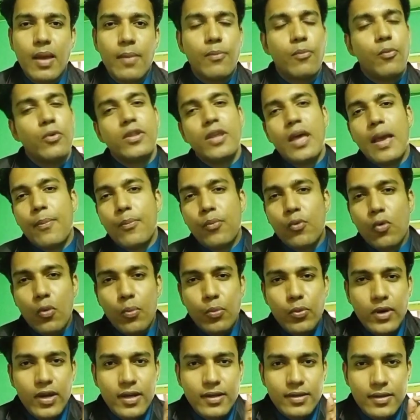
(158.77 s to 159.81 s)
with the
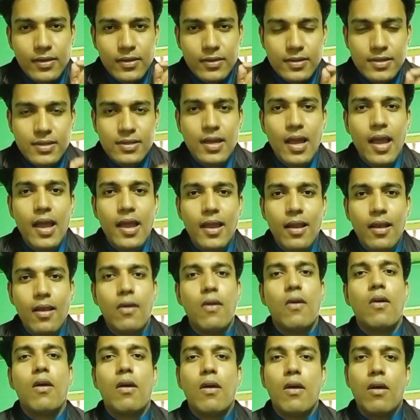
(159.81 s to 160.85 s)
appropriate style
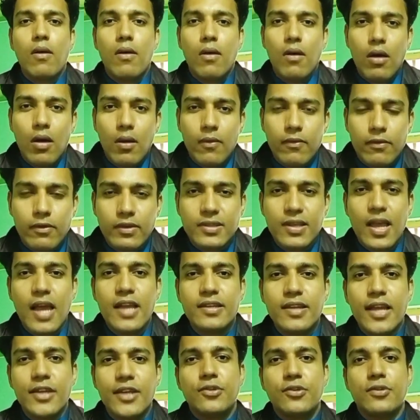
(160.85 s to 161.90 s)
of
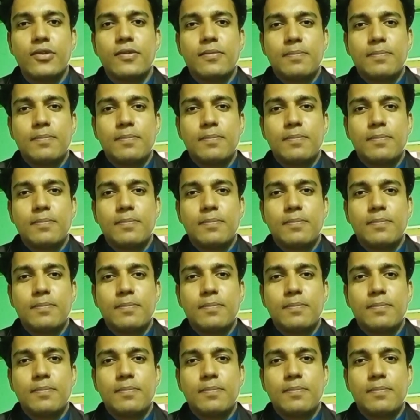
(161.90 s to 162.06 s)
recitation,